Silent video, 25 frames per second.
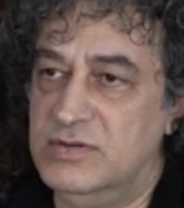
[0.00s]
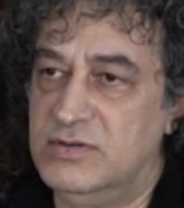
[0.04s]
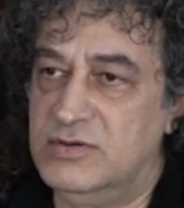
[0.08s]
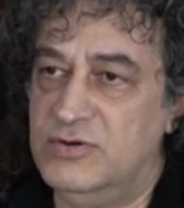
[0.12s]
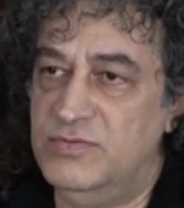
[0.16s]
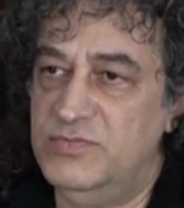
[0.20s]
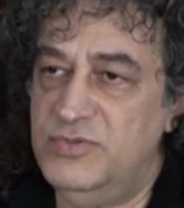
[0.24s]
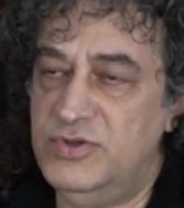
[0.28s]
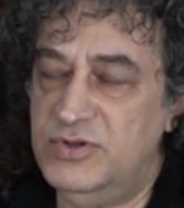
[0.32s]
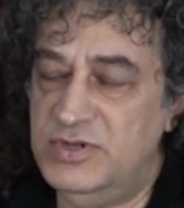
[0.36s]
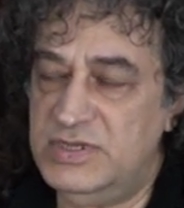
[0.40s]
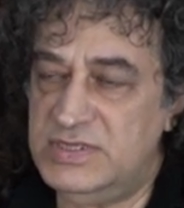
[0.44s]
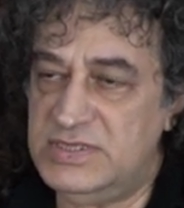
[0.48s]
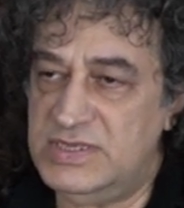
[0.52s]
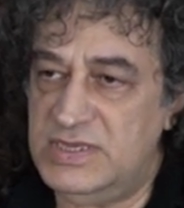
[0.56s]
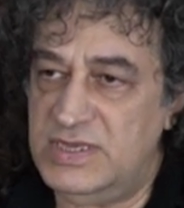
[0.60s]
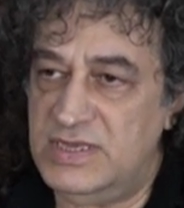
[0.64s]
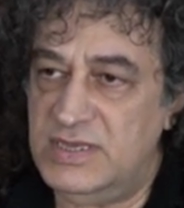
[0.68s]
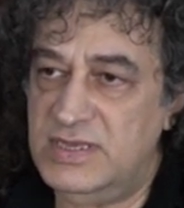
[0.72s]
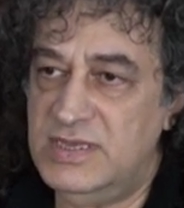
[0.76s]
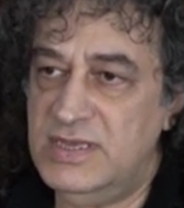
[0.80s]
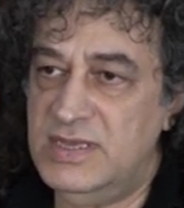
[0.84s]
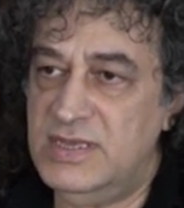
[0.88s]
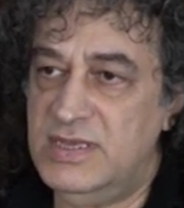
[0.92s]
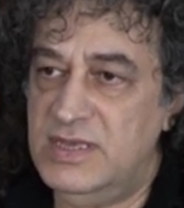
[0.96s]

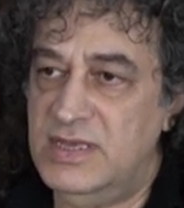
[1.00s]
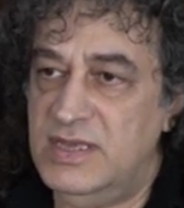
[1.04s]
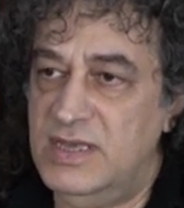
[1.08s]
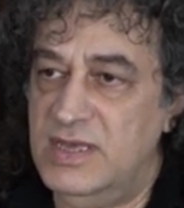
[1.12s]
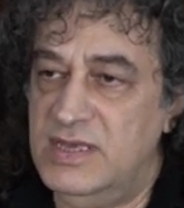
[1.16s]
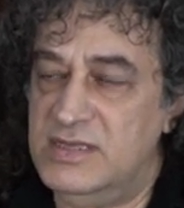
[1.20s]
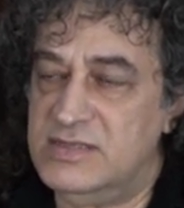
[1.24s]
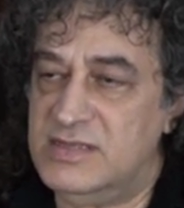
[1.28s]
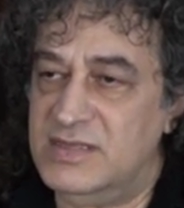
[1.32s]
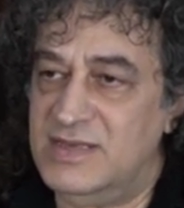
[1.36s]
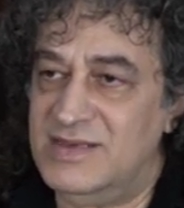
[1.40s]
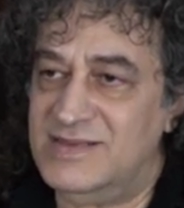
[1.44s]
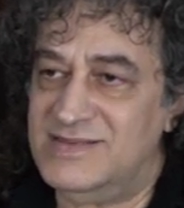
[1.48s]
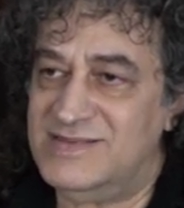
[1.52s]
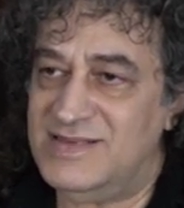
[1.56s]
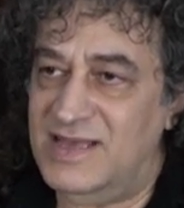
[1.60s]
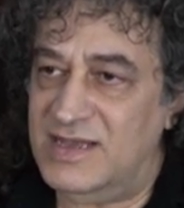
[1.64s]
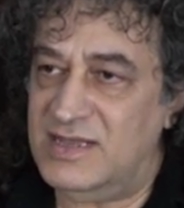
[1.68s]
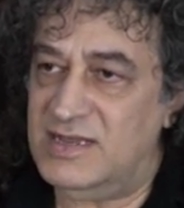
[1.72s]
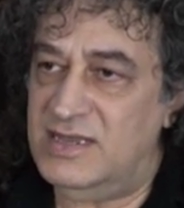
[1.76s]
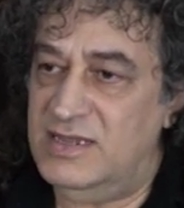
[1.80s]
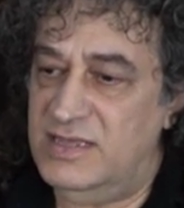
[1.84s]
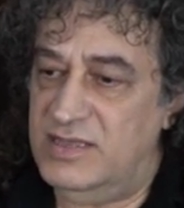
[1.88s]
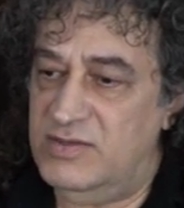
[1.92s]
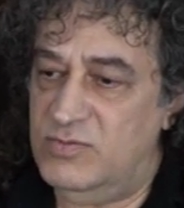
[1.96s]
community is
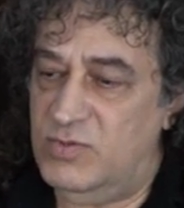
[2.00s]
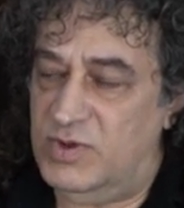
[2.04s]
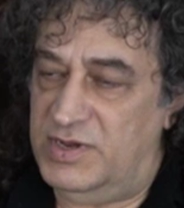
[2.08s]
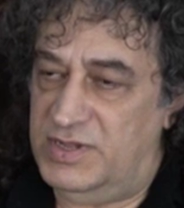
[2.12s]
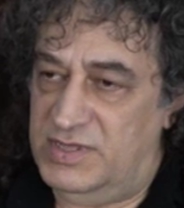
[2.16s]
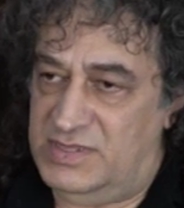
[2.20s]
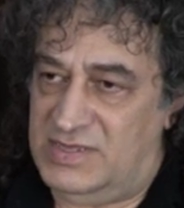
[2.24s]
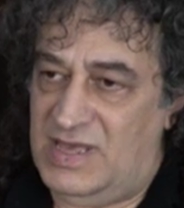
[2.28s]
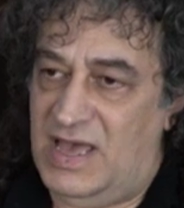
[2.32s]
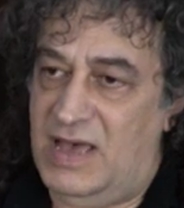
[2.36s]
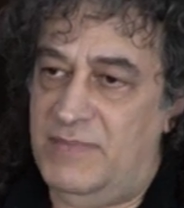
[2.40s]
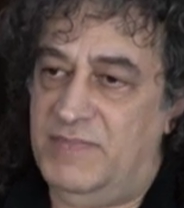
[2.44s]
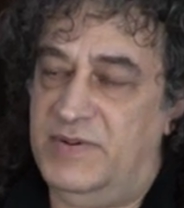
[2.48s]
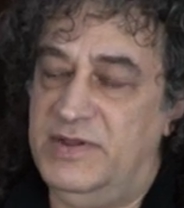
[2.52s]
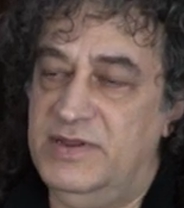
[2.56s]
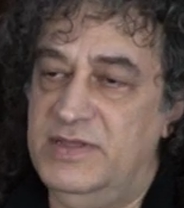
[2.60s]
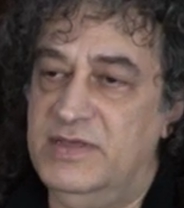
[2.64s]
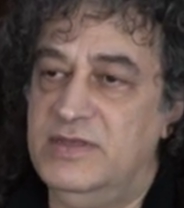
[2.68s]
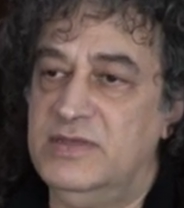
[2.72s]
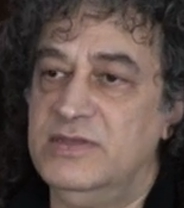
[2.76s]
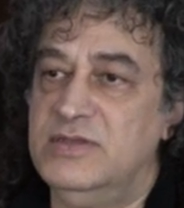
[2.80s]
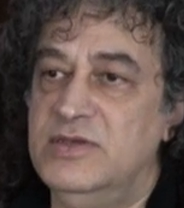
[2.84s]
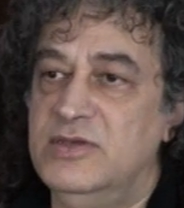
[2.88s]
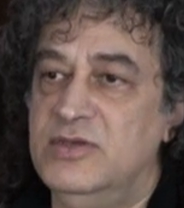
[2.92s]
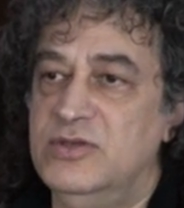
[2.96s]
exactly what is
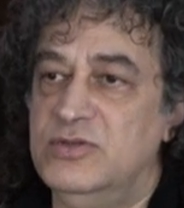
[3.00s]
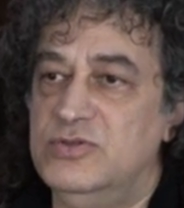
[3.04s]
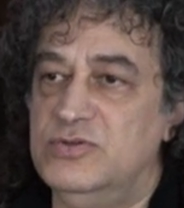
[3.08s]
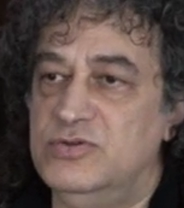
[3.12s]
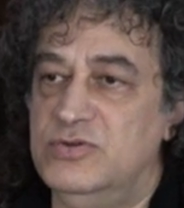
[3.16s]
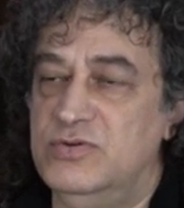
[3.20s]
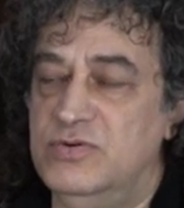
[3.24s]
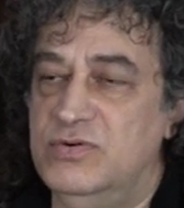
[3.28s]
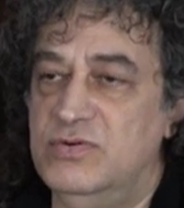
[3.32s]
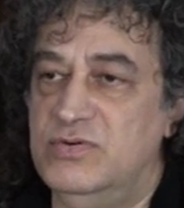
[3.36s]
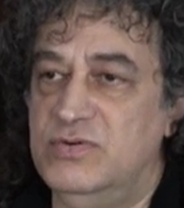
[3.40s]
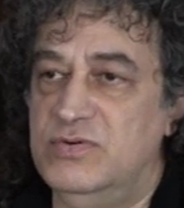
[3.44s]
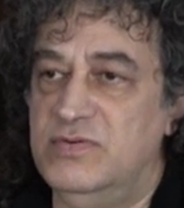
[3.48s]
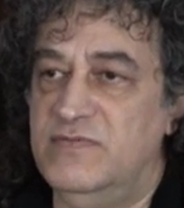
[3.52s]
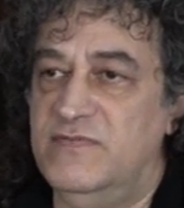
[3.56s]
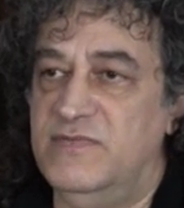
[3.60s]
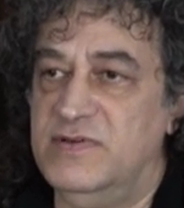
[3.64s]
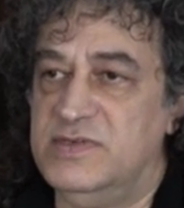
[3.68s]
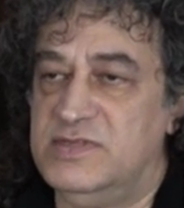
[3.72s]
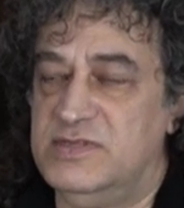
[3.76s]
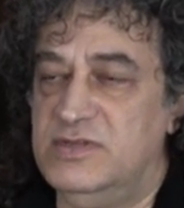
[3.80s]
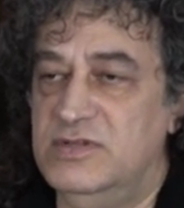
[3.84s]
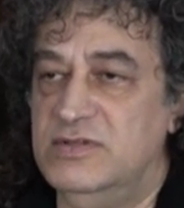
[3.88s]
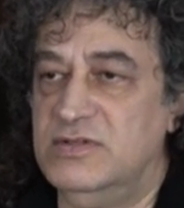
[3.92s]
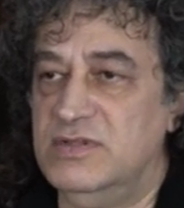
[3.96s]
happening to
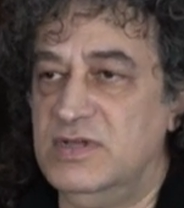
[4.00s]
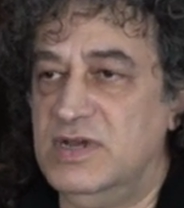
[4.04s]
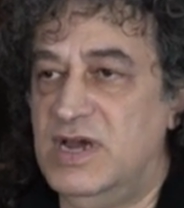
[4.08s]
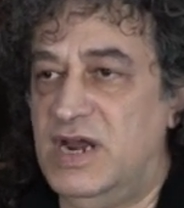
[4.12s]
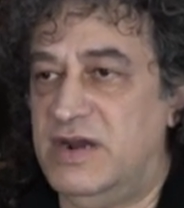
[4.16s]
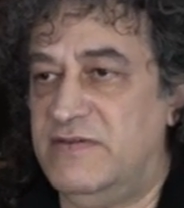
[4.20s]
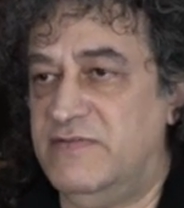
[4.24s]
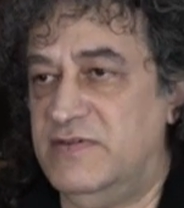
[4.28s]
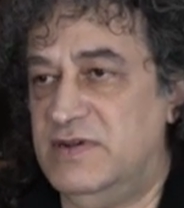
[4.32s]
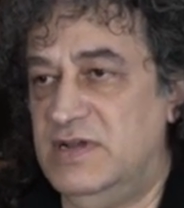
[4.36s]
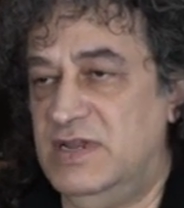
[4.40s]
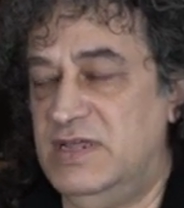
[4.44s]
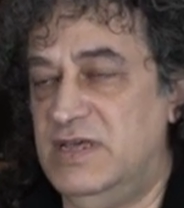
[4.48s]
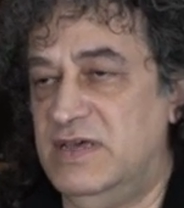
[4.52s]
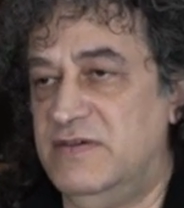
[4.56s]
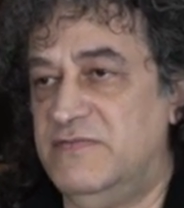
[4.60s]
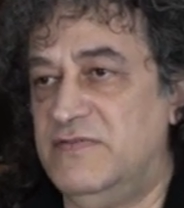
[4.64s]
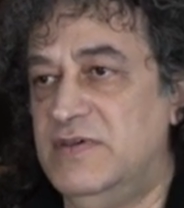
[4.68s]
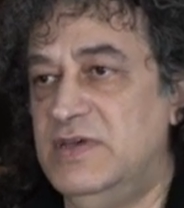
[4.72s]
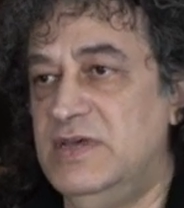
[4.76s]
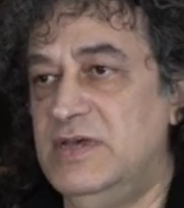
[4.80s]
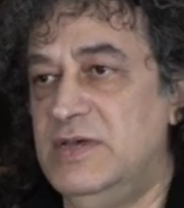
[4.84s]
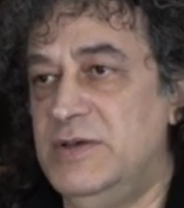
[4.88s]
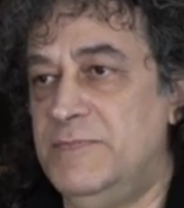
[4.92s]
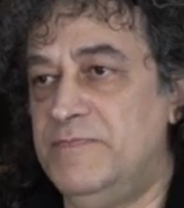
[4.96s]
Vassil Garvanliev.